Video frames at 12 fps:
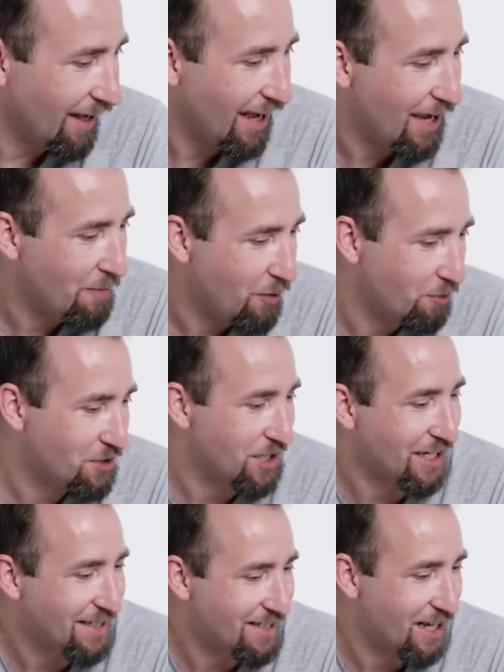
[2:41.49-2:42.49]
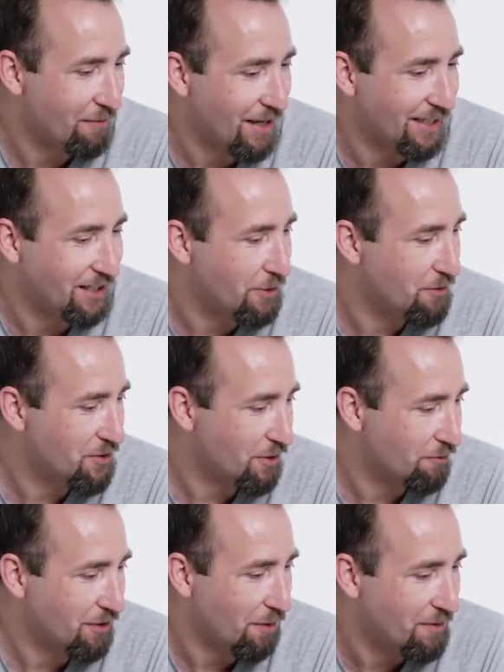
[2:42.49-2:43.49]
Hey PUBG, instead of adding new
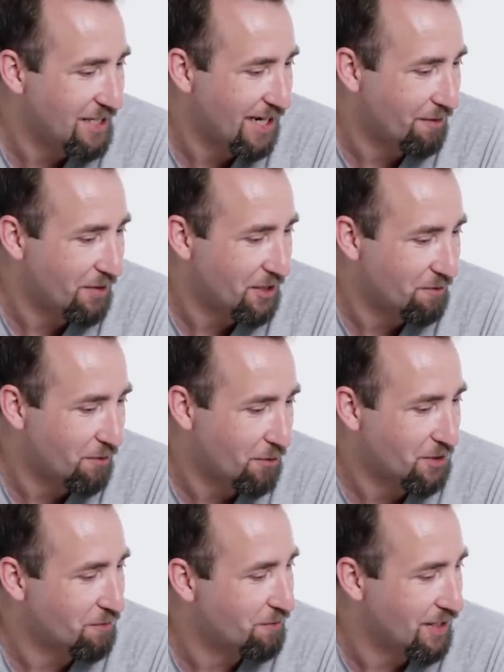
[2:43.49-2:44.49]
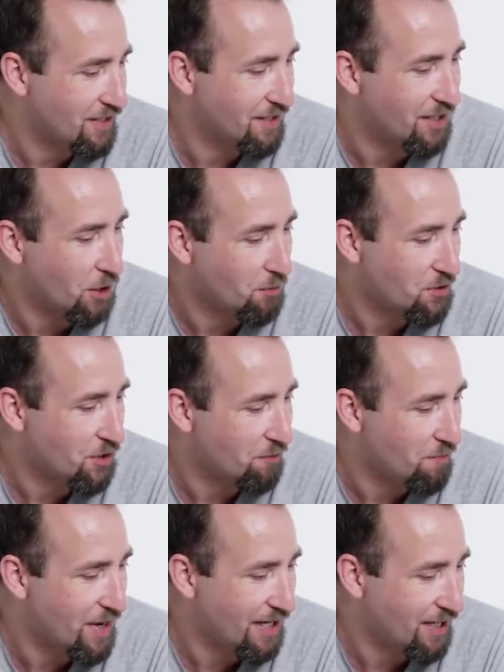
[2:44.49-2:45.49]
stuff, can we take a minute to focus on fixing the old
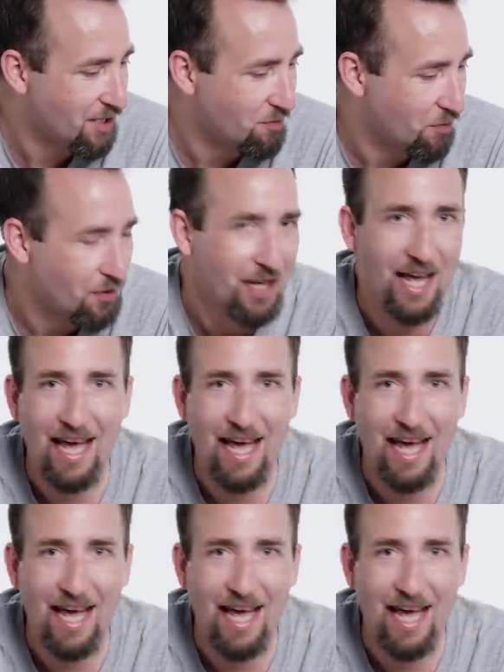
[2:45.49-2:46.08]
stuff and making it smooth?